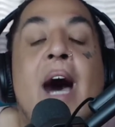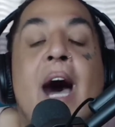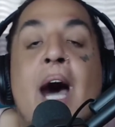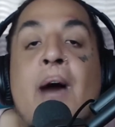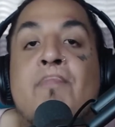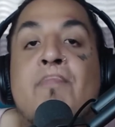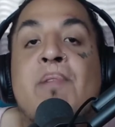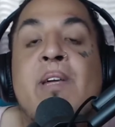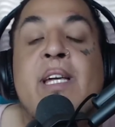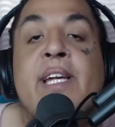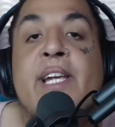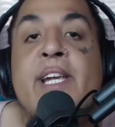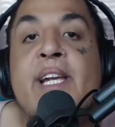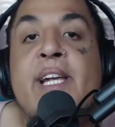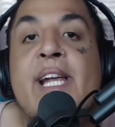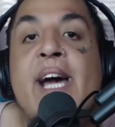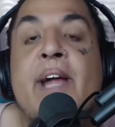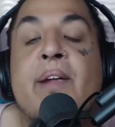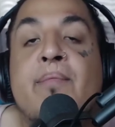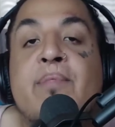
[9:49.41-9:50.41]
hopping in
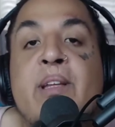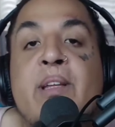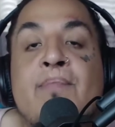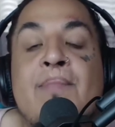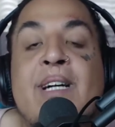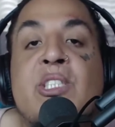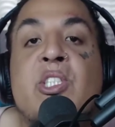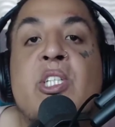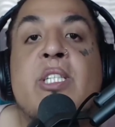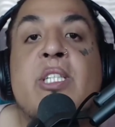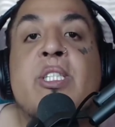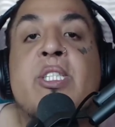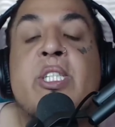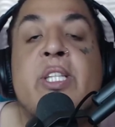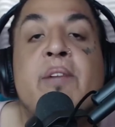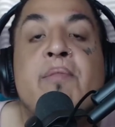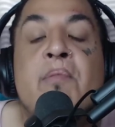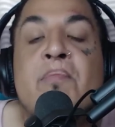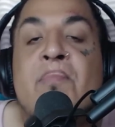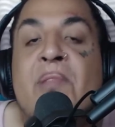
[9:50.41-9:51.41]
and out of dimensions
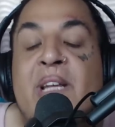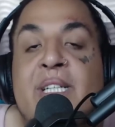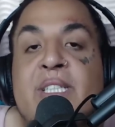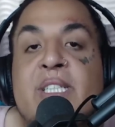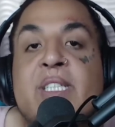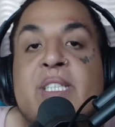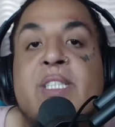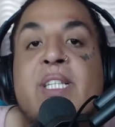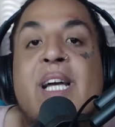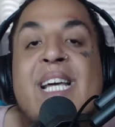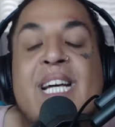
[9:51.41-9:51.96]
to different places,